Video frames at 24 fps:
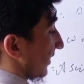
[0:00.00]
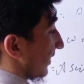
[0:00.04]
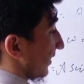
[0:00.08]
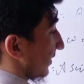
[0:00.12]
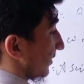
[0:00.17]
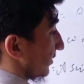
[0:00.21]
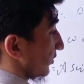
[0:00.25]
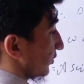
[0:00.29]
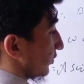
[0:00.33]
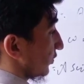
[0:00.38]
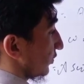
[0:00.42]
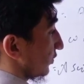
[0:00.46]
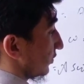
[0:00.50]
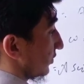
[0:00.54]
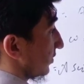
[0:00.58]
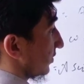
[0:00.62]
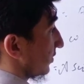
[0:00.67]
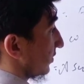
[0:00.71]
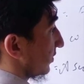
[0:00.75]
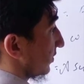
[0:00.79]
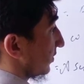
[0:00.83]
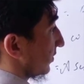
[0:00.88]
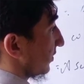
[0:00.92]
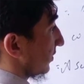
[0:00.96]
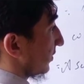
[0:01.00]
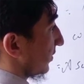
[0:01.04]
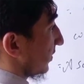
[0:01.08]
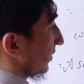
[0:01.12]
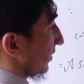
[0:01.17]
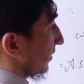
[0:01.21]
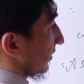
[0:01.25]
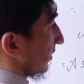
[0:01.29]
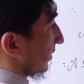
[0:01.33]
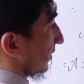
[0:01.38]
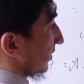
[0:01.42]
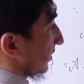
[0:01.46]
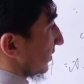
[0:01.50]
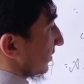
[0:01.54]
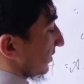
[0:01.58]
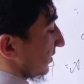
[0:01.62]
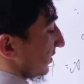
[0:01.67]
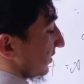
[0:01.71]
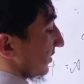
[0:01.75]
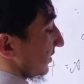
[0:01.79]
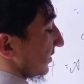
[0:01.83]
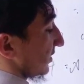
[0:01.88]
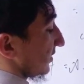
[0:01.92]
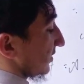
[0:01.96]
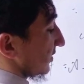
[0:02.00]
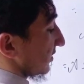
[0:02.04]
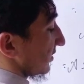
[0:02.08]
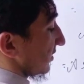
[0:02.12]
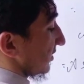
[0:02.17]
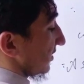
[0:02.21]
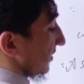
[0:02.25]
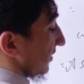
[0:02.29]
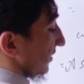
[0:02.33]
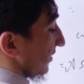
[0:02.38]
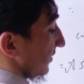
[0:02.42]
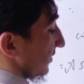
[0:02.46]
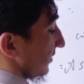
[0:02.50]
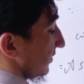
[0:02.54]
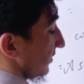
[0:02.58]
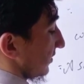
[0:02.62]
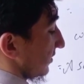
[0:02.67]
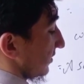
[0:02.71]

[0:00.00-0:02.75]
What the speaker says: into this is t,